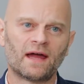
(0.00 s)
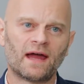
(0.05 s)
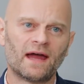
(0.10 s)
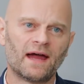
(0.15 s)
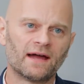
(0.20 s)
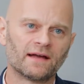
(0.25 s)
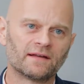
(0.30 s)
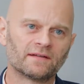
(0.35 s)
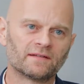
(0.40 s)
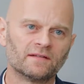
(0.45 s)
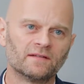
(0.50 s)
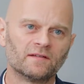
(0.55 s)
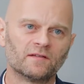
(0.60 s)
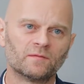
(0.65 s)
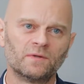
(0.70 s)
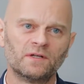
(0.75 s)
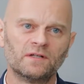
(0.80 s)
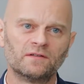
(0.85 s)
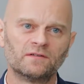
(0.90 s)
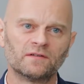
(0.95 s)
acts and
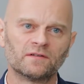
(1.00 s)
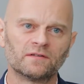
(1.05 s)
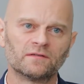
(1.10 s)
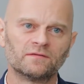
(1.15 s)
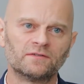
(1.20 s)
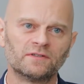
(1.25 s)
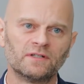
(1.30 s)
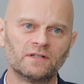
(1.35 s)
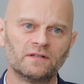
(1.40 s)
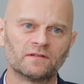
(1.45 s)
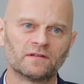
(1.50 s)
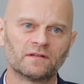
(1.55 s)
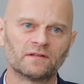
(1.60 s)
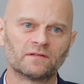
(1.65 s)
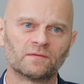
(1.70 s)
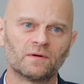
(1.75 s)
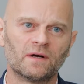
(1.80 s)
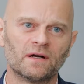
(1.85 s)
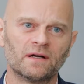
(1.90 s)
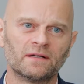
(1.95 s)
speeches of
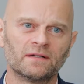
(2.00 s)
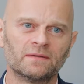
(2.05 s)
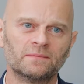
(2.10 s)
Jesus, right?